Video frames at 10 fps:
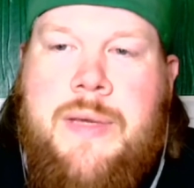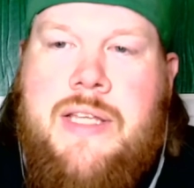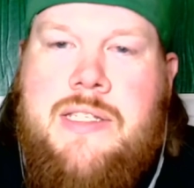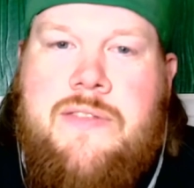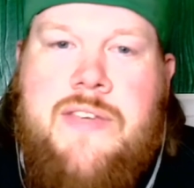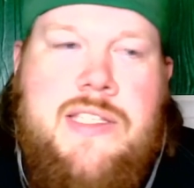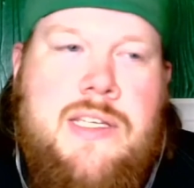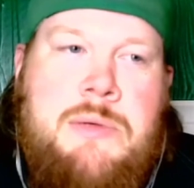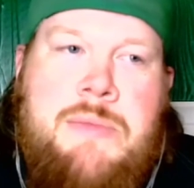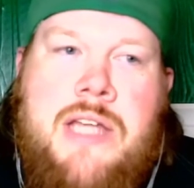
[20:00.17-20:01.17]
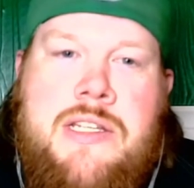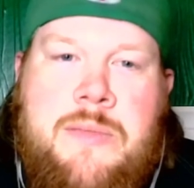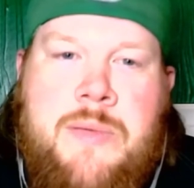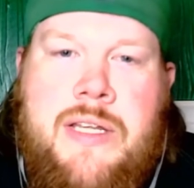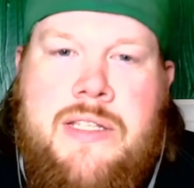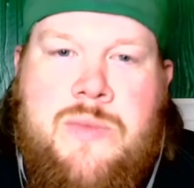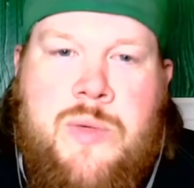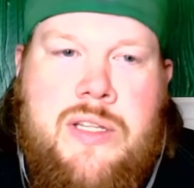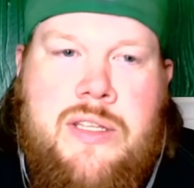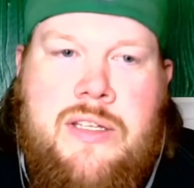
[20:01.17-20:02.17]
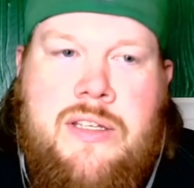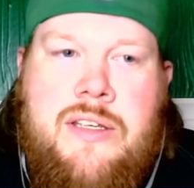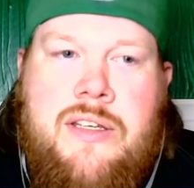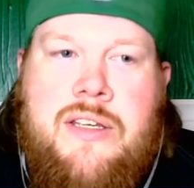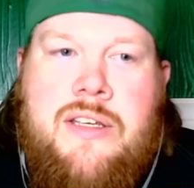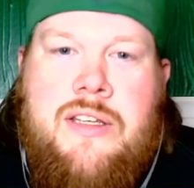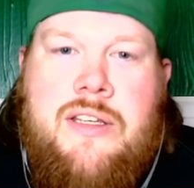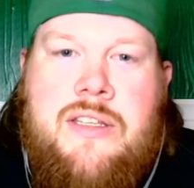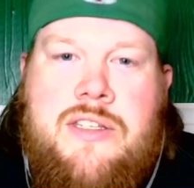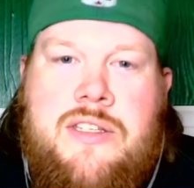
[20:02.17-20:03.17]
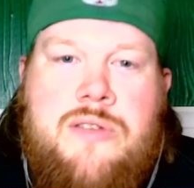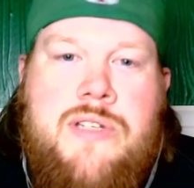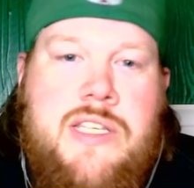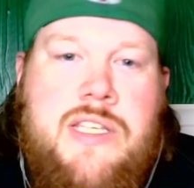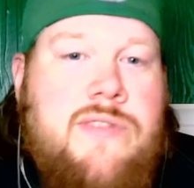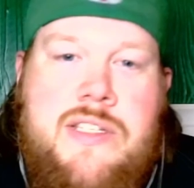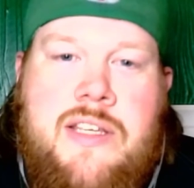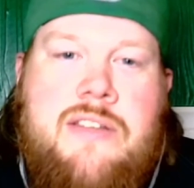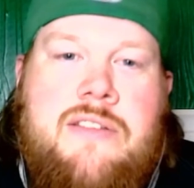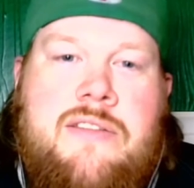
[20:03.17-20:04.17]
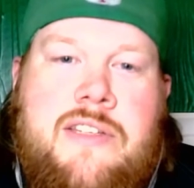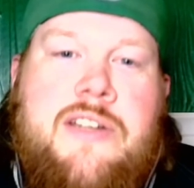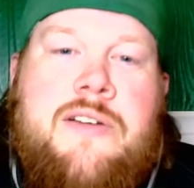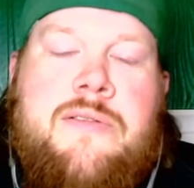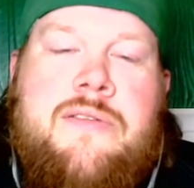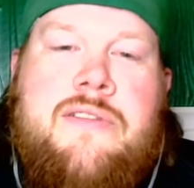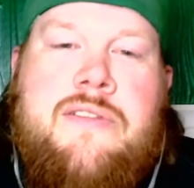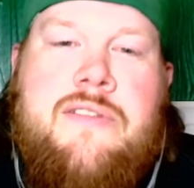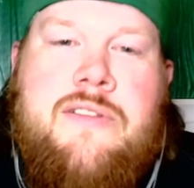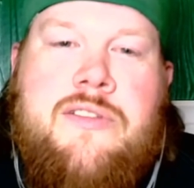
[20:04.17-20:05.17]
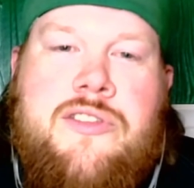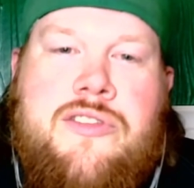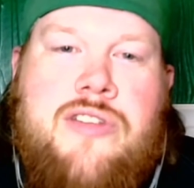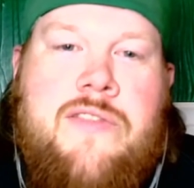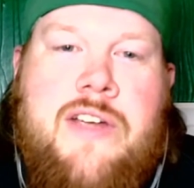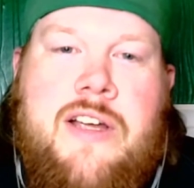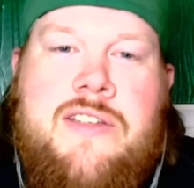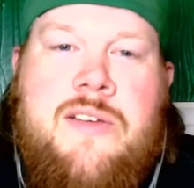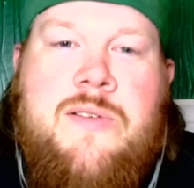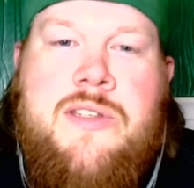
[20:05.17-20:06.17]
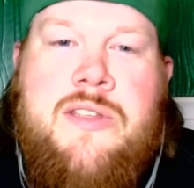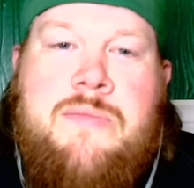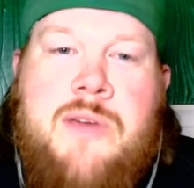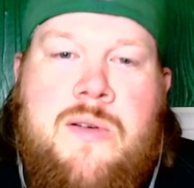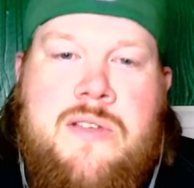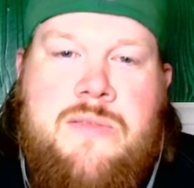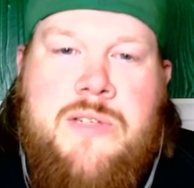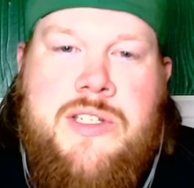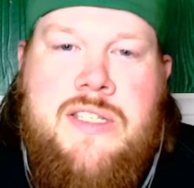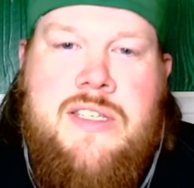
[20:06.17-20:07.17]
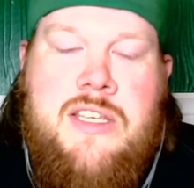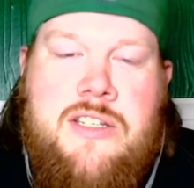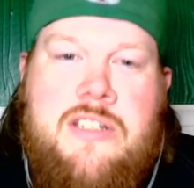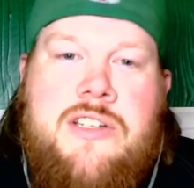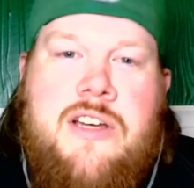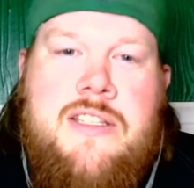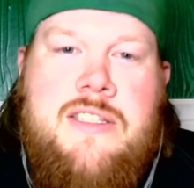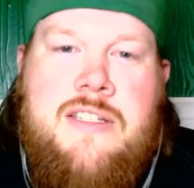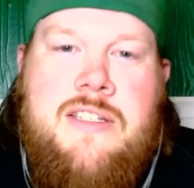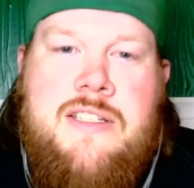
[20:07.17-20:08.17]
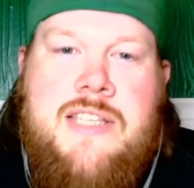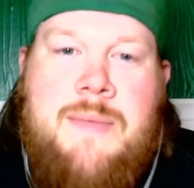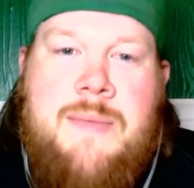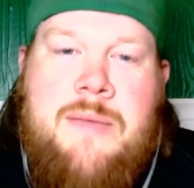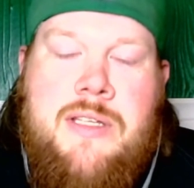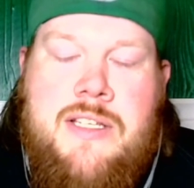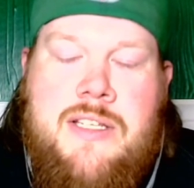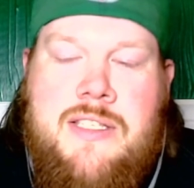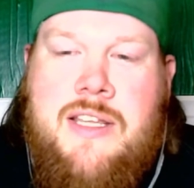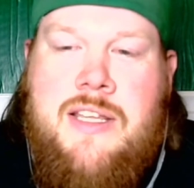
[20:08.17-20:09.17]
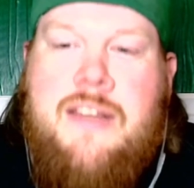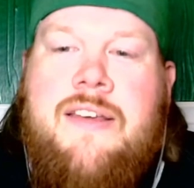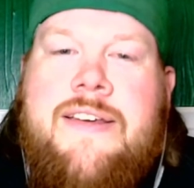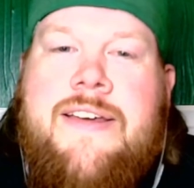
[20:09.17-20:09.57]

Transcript: up against, if he's going to be matched up against one of the two receivers that, Trevor Harris goes to the most, which is Keyshawn Johnson and Sam Emulus, then